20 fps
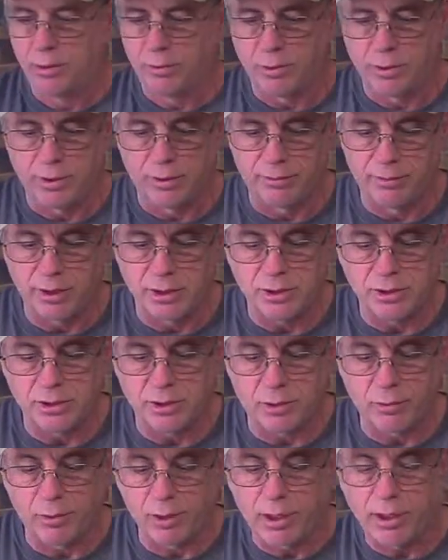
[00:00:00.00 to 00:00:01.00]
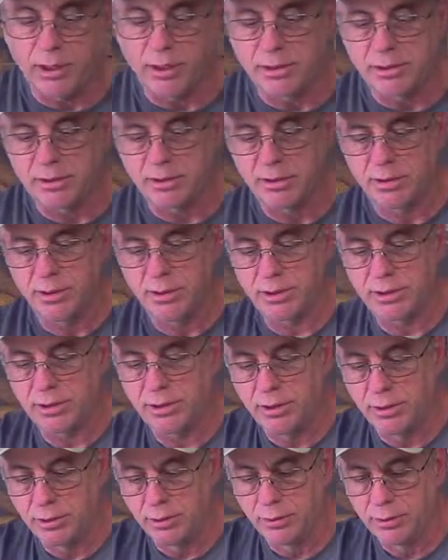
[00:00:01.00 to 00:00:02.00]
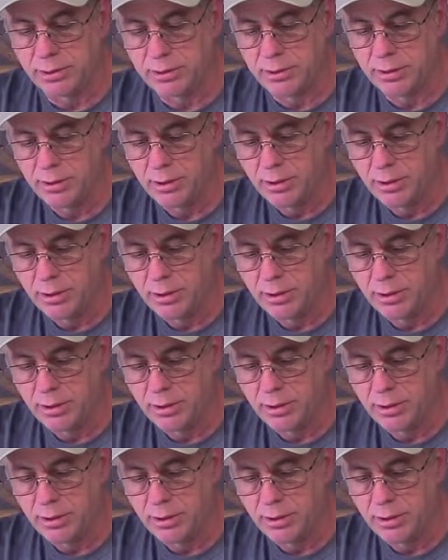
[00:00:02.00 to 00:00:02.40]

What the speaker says: one of these screens that's used